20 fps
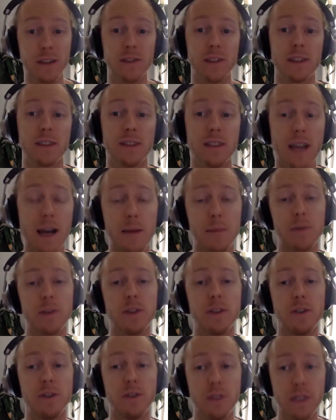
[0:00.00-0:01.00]
us the
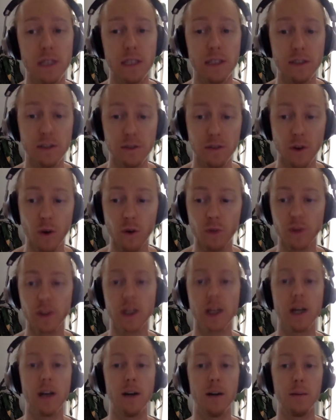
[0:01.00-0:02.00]
opportunity to
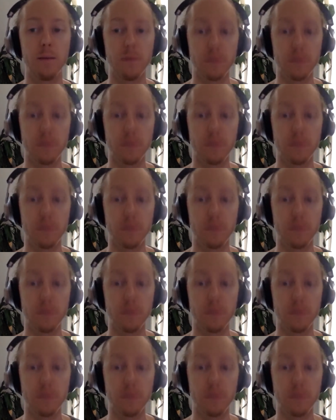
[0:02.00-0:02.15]
overcome